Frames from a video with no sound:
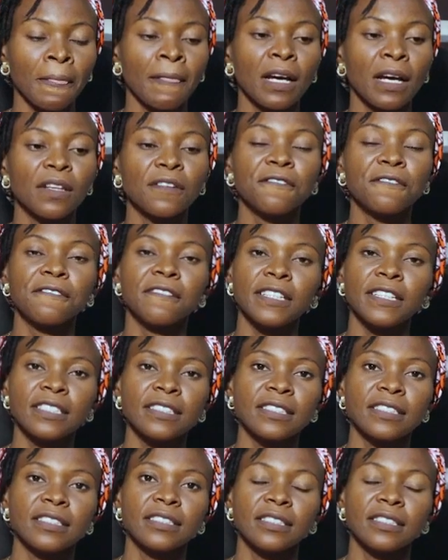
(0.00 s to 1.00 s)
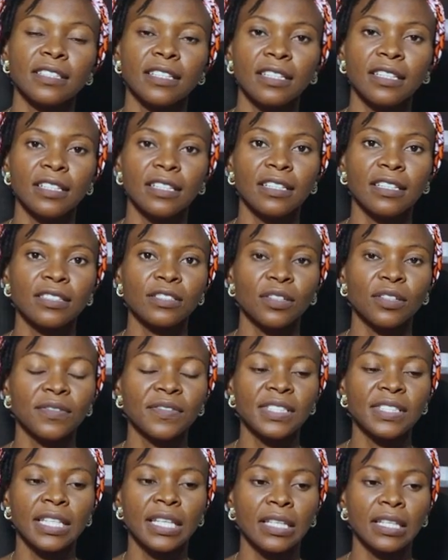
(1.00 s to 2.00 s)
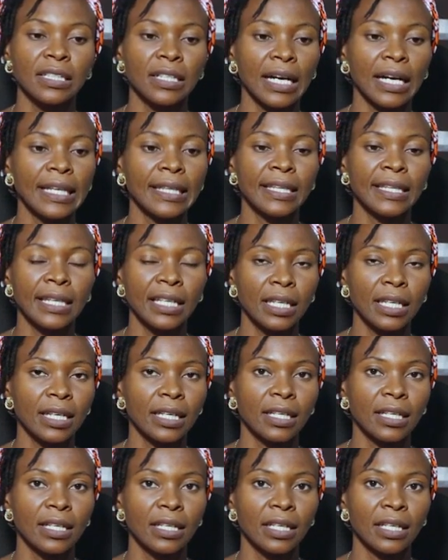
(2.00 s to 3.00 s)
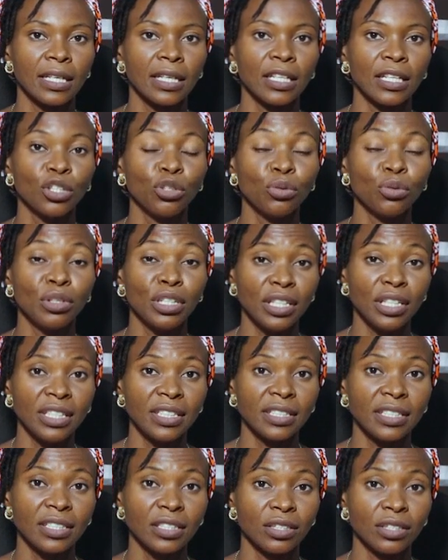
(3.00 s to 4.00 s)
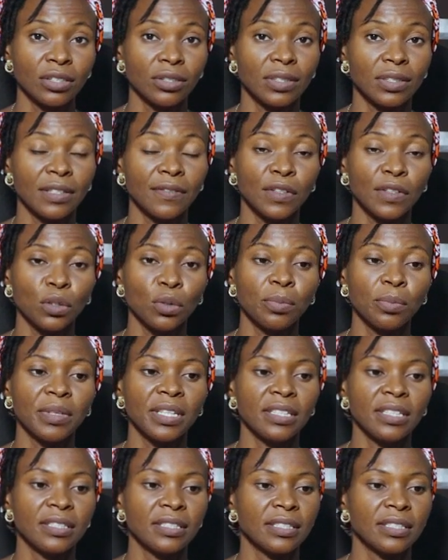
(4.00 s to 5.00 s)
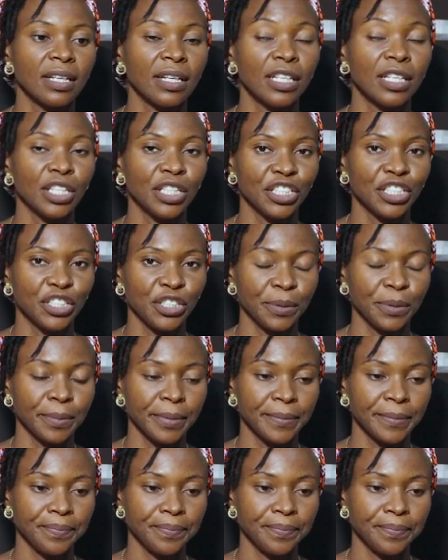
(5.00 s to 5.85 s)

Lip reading: Now, the first soft skill I think you need to develop is leadership.